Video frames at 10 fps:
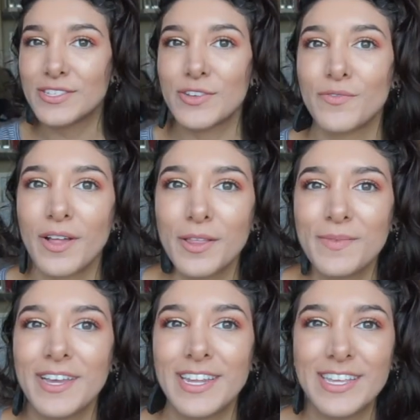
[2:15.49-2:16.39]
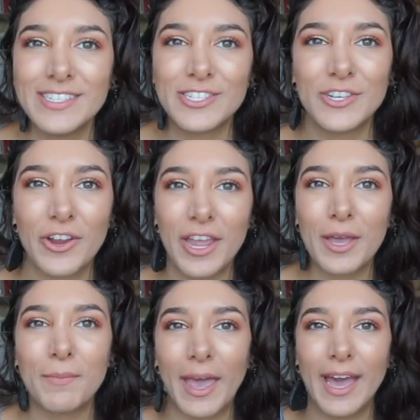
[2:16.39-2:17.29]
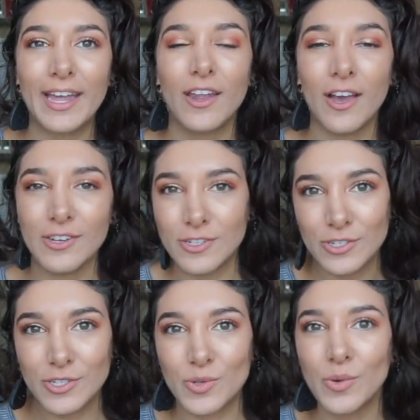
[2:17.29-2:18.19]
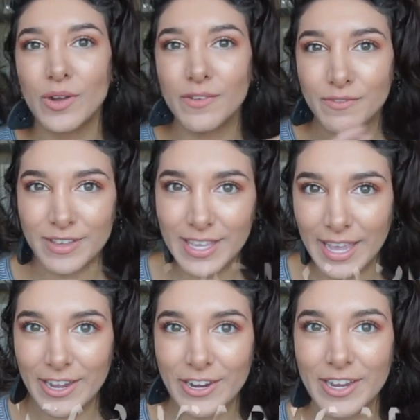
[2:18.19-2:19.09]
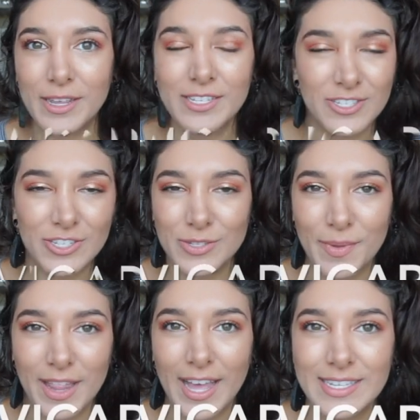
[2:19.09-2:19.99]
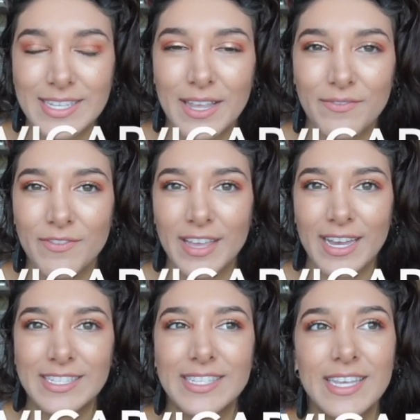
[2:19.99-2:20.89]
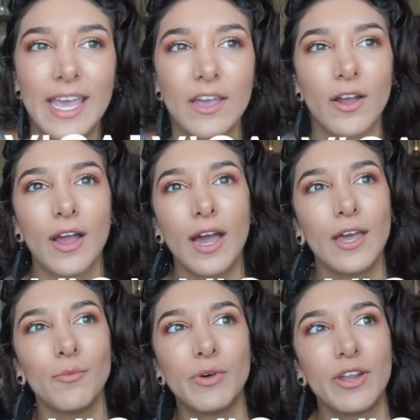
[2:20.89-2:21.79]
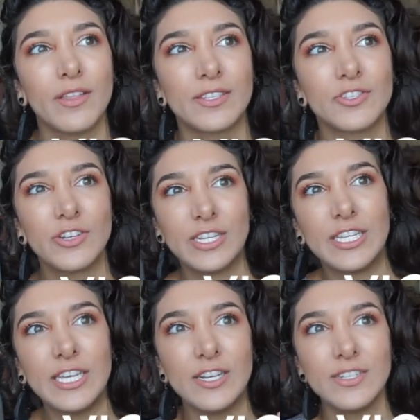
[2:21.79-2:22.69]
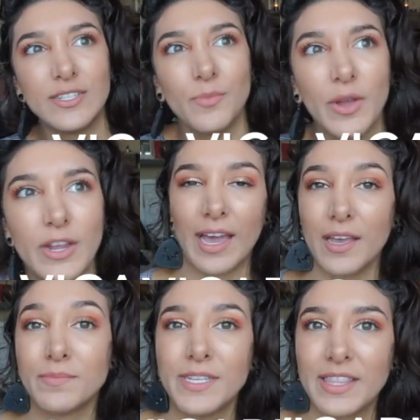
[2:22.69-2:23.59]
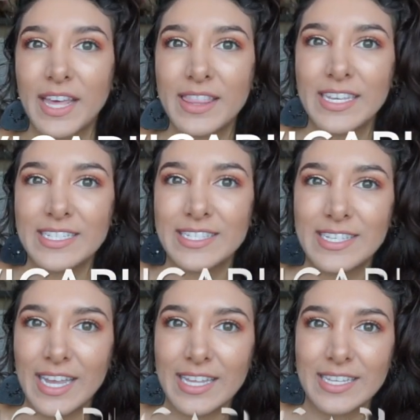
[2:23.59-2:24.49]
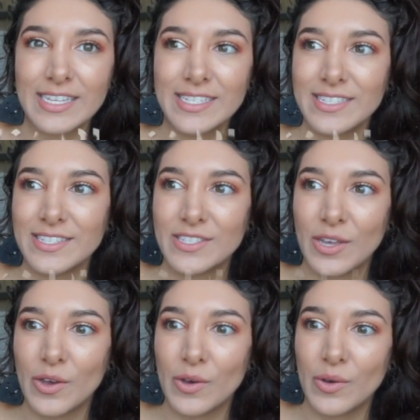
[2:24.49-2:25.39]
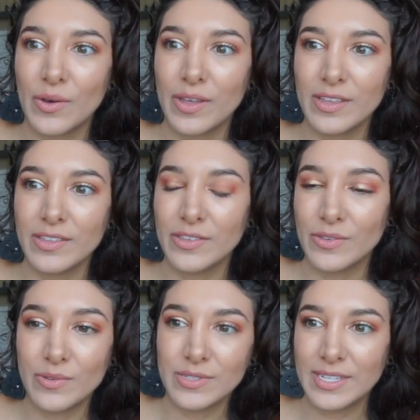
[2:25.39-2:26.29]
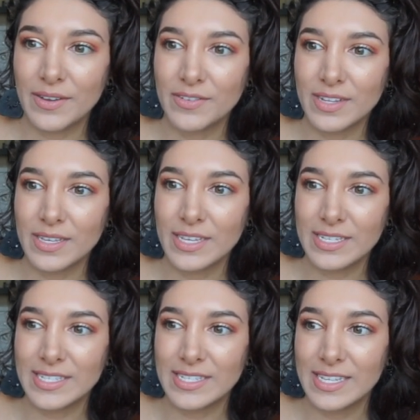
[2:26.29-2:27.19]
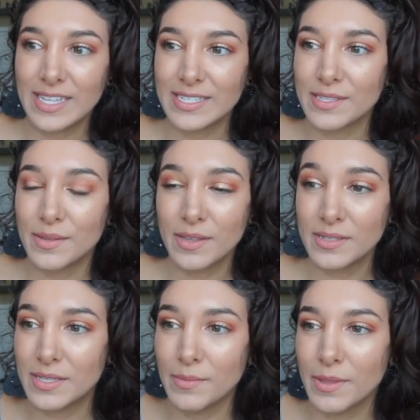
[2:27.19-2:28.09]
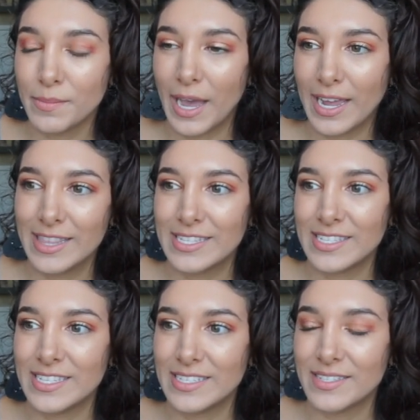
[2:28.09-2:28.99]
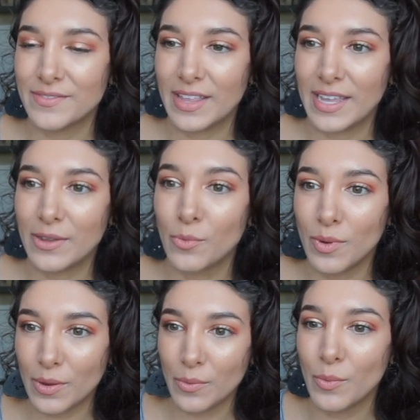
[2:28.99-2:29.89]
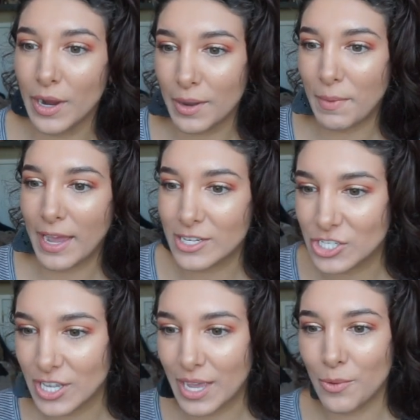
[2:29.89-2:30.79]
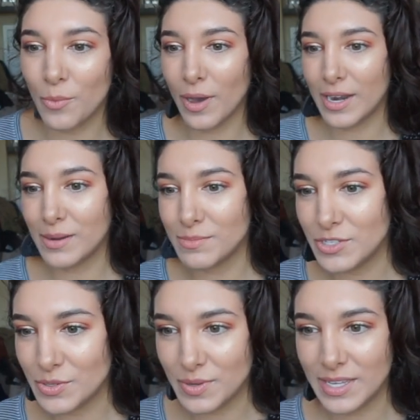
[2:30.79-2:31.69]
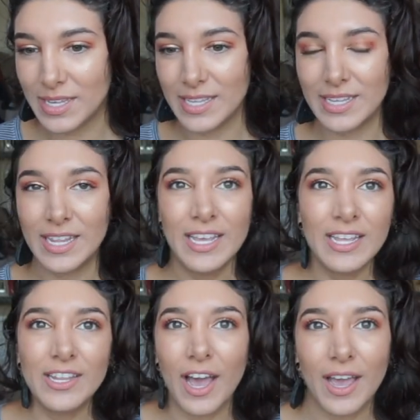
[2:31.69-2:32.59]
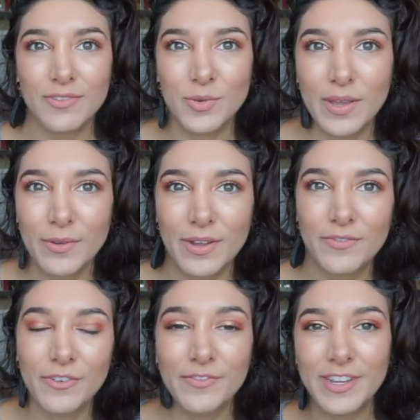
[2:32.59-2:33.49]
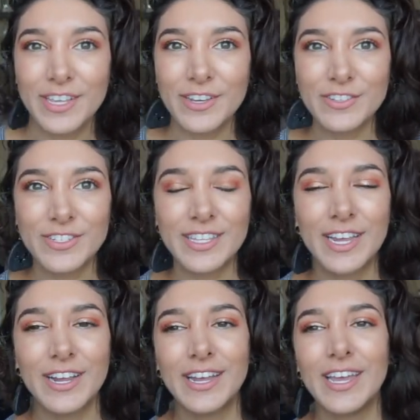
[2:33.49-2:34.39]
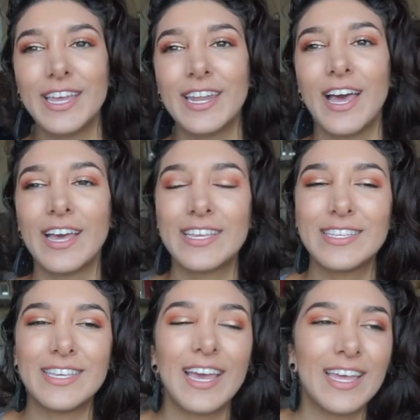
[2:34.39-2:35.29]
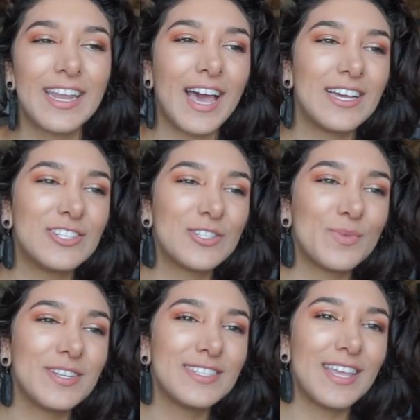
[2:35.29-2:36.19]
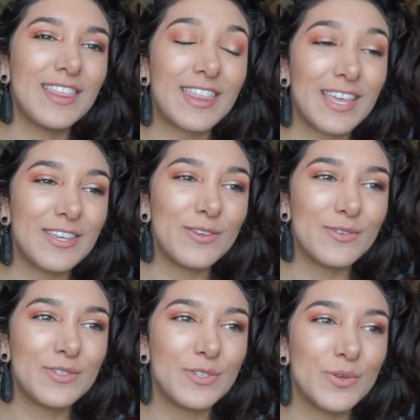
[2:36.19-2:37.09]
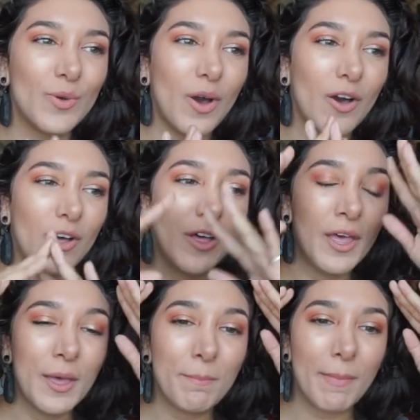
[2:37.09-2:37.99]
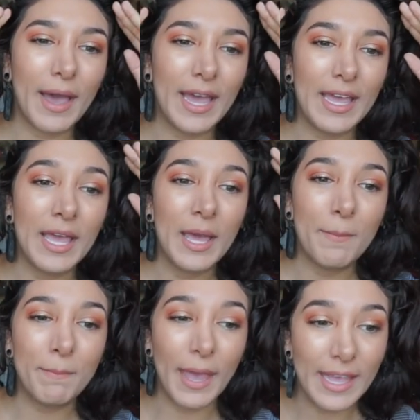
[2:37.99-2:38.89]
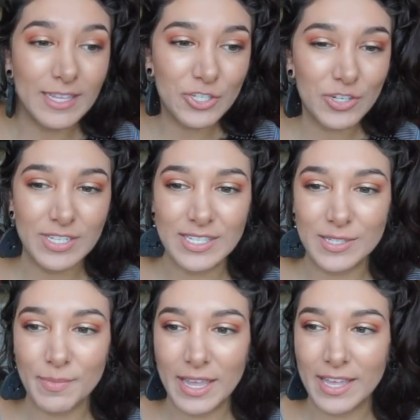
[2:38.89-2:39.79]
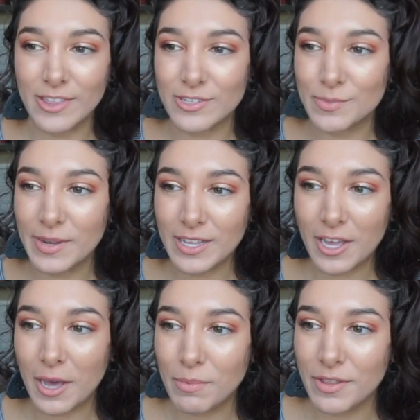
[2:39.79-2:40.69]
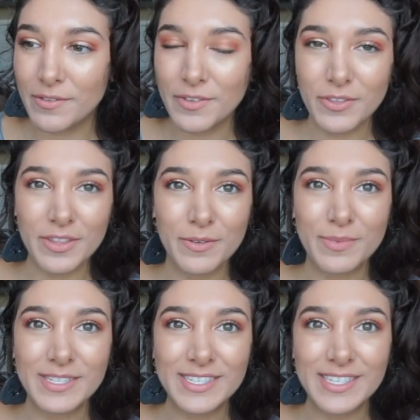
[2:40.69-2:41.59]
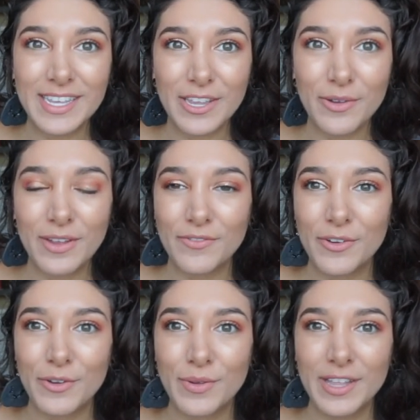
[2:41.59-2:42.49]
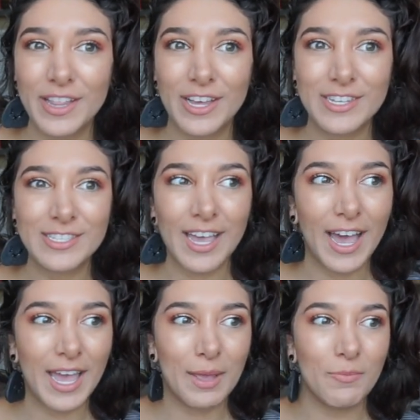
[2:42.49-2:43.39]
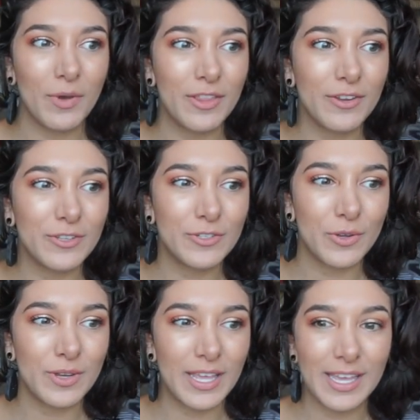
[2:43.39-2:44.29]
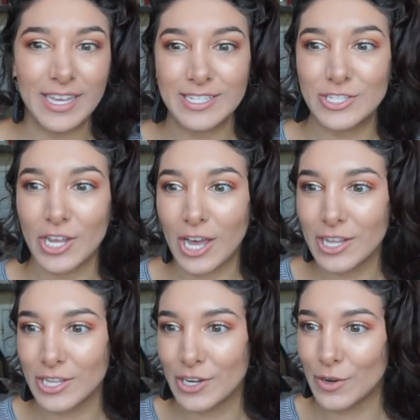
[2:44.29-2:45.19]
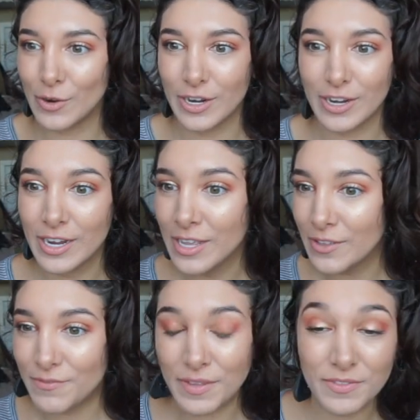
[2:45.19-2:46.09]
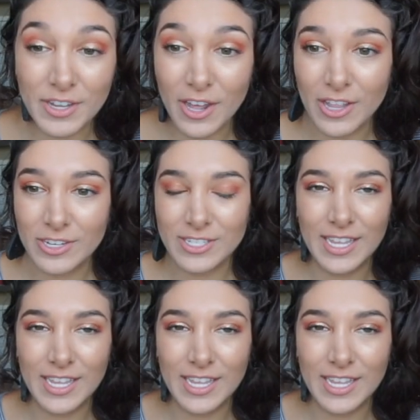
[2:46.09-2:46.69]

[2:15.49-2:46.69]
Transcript: So follow me on Instagram at underscore vicari. It's just my last name, V-I-C-A-R-I. I'll put it on the screen here somewhere. I update that thing daily, so you'll definitely get to see like some, some of the behind the scenes of like what where I'm actually at, what I'm doing, and not have to wait around for videos there. And again, I just want to say thank you to all my patrons, man. There's been a couple of you that have been sticking around for a really long time, whether you donate a dollar or $50.